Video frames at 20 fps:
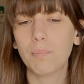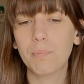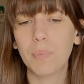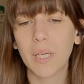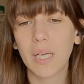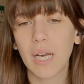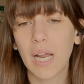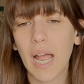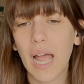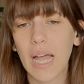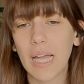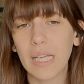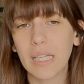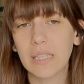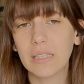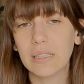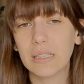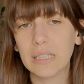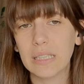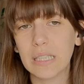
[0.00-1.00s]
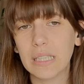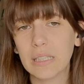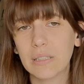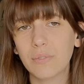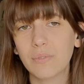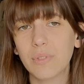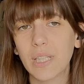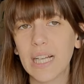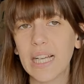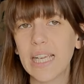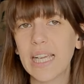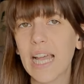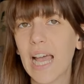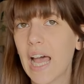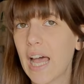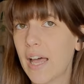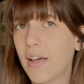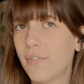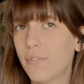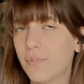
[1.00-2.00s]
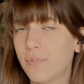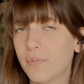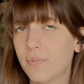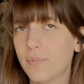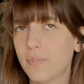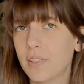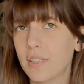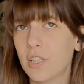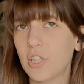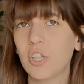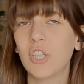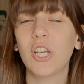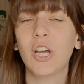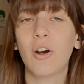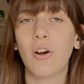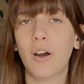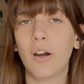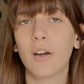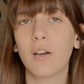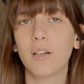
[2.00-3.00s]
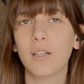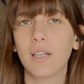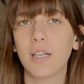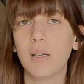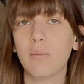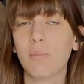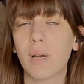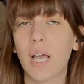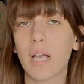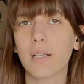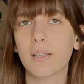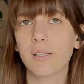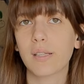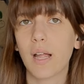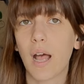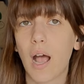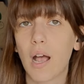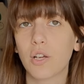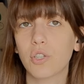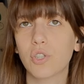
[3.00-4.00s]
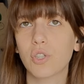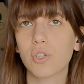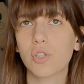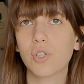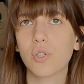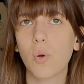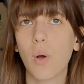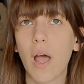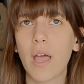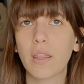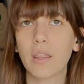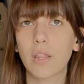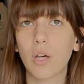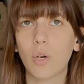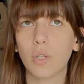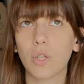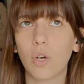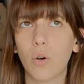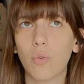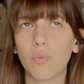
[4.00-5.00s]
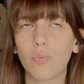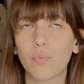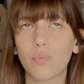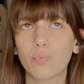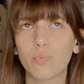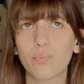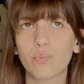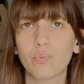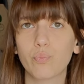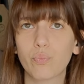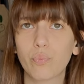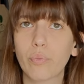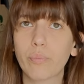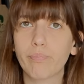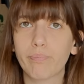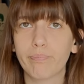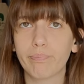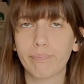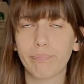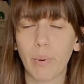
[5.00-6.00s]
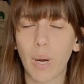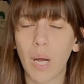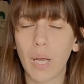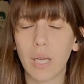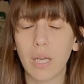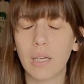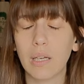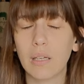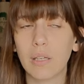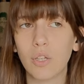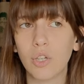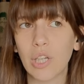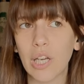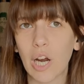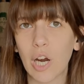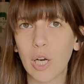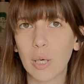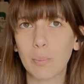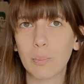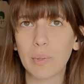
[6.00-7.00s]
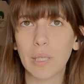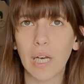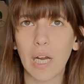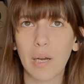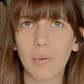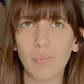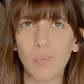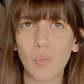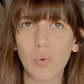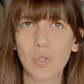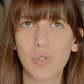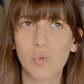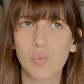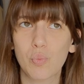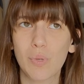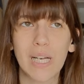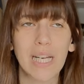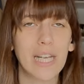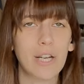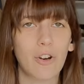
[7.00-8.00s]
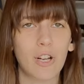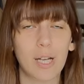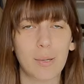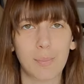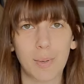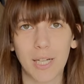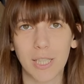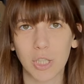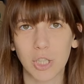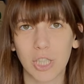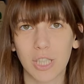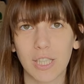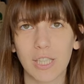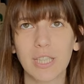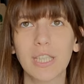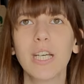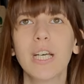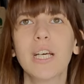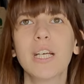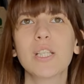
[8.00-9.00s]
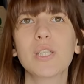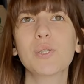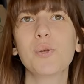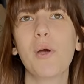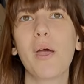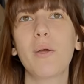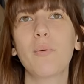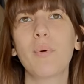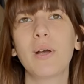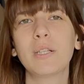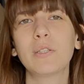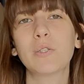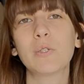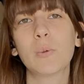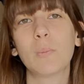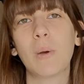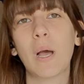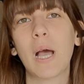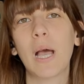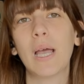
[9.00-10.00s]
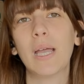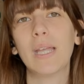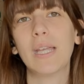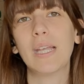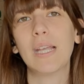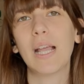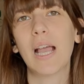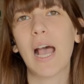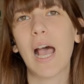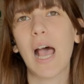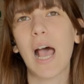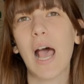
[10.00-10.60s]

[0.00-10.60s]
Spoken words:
but I didn't really have the yarn in my stash, so I thought of buying the yarn, but I was really on a budget. So I went to my